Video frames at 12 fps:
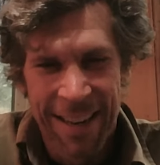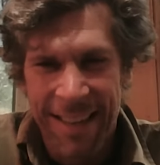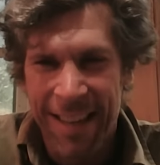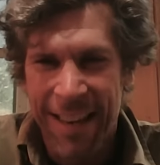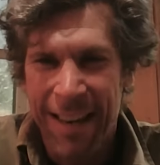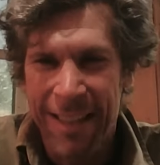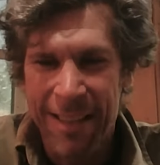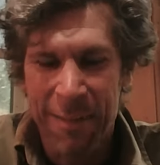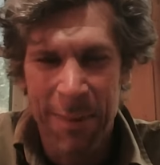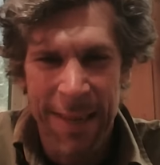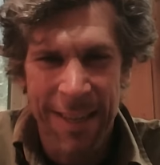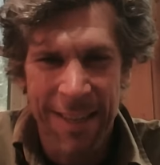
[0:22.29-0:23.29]
Yeah, it's
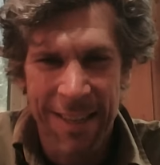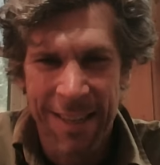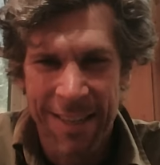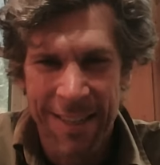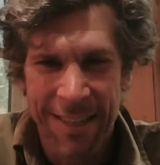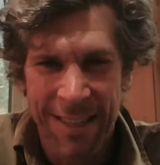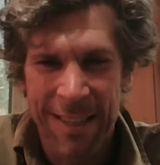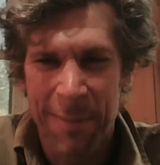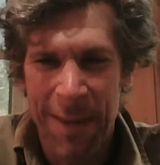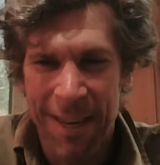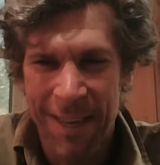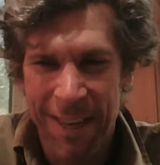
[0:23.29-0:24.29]
been it's
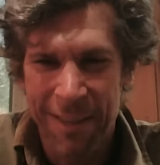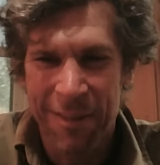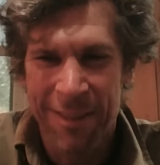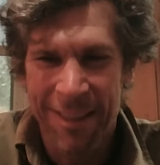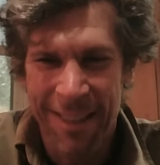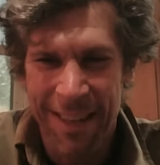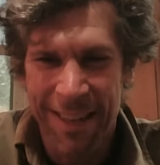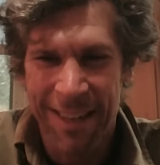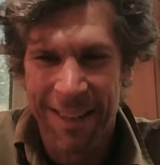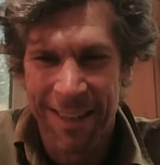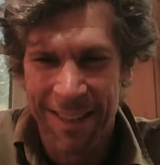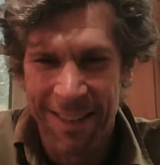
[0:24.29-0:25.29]
been an
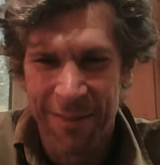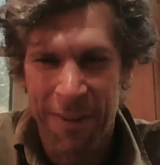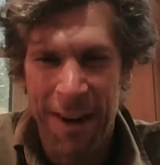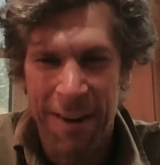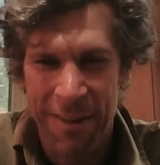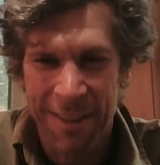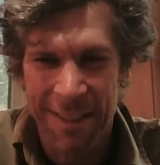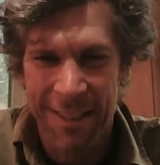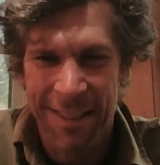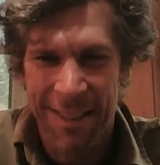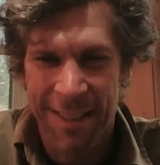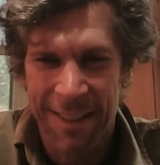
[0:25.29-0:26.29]
interesting fire
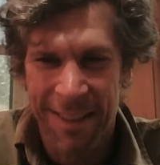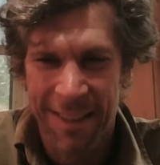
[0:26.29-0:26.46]
season.